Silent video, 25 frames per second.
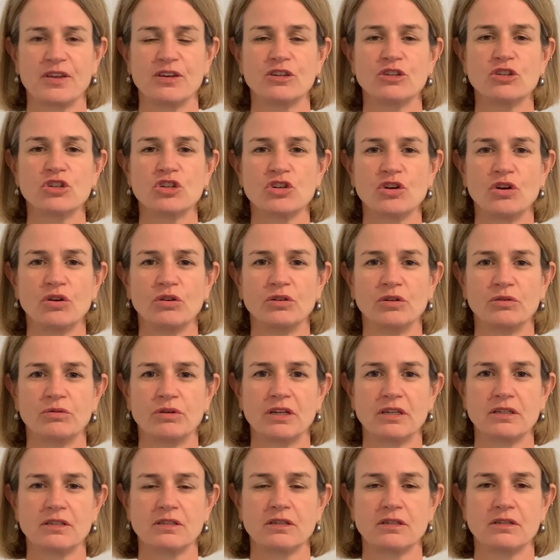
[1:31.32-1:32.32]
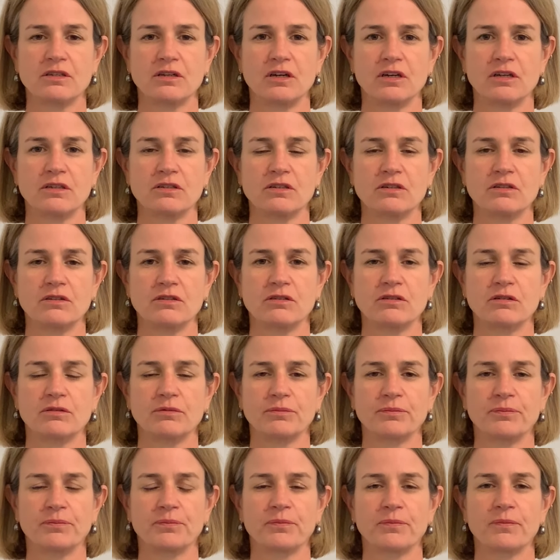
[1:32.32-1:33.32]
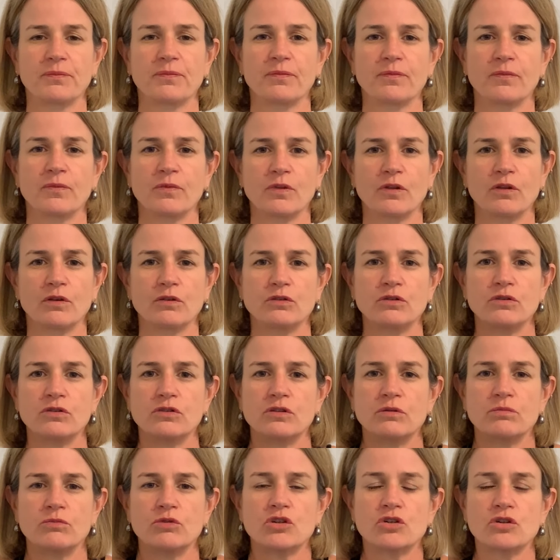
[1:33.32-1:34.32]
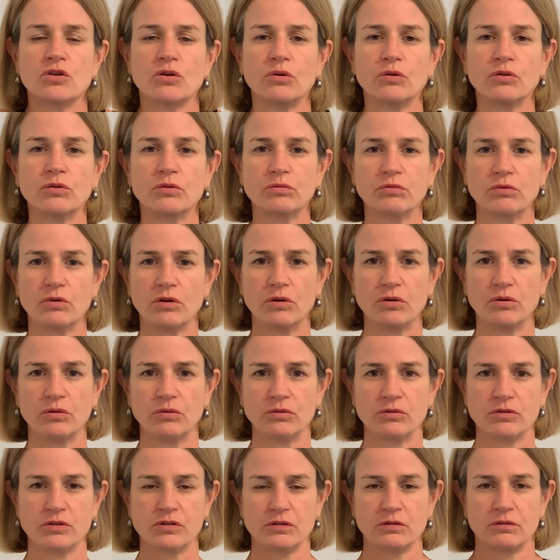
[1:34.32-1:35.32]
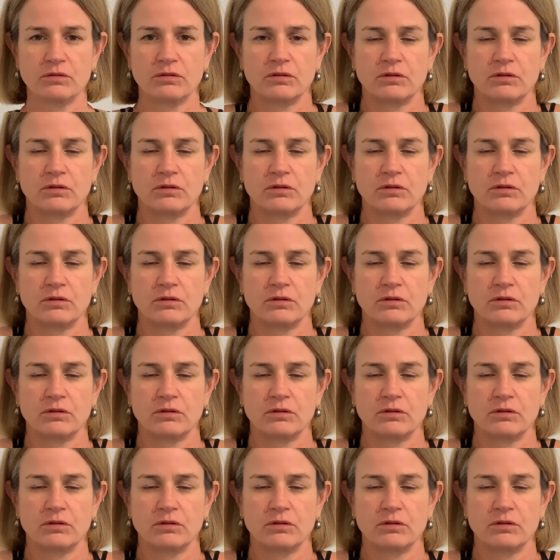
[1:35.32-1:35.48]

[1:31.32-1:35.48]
Shoulder exercises. Do some shoulder rolls,